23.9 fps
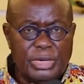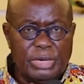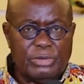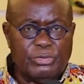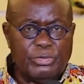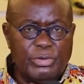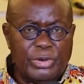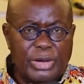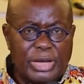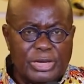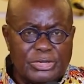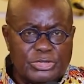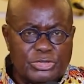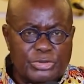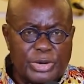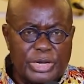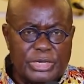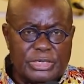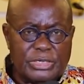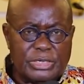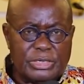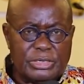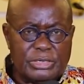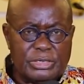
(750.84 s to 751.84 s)
and
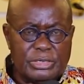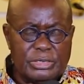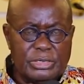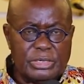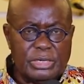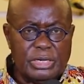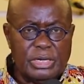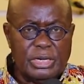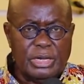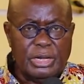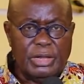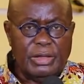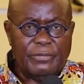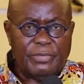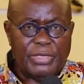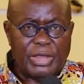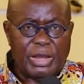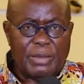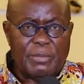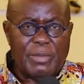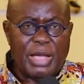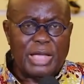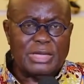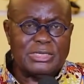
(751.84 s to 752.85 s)
reiterated
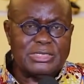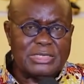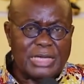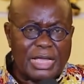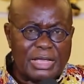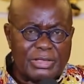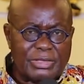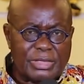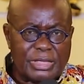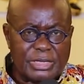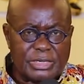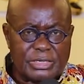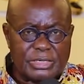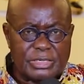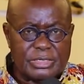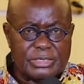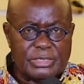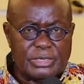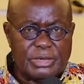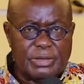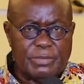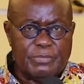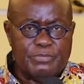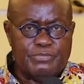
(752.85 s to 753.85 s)
that, amongst
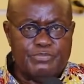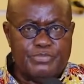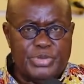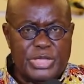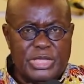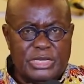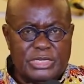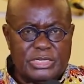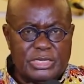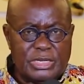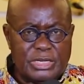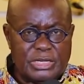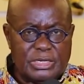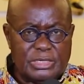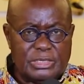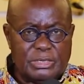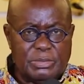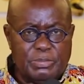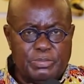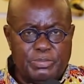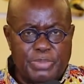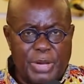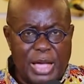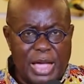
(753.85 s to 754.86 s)
others,
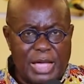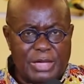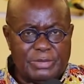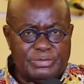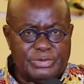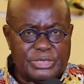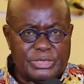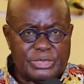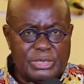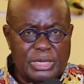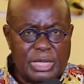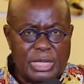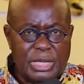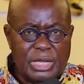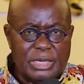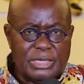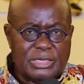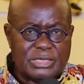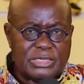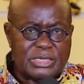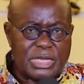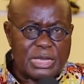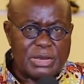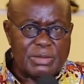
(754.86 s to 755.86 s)
beaches, pubs,
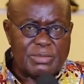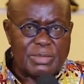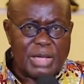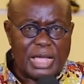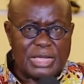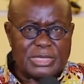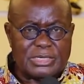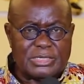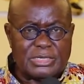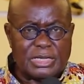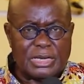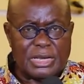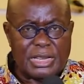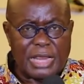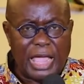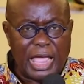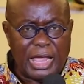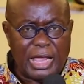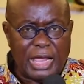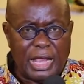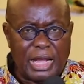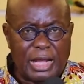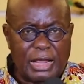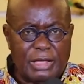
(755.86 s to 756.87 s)
cinemas, and
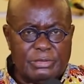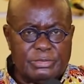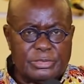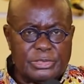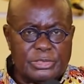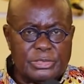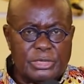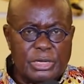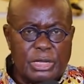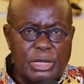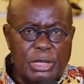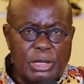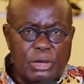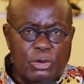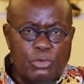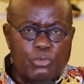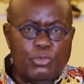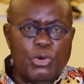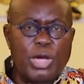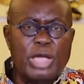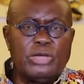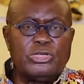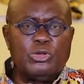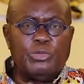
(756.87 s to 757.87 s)
nightclubs
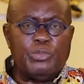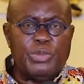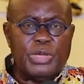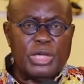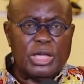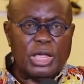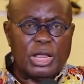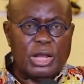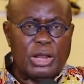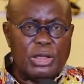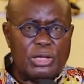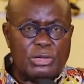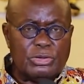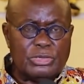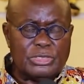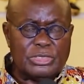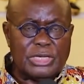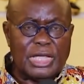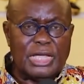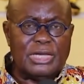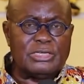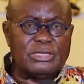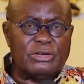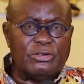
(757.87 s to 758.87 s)
were to be
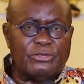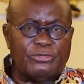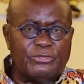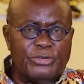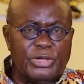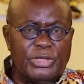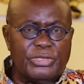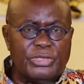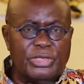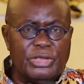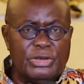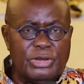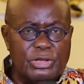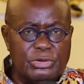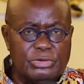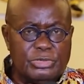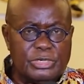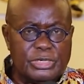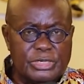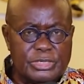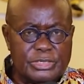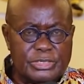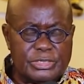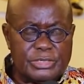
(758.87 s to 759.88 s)
closed until further
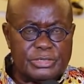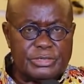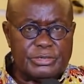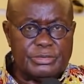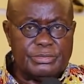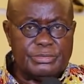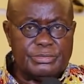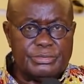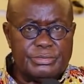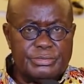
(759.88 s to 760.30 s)
notice.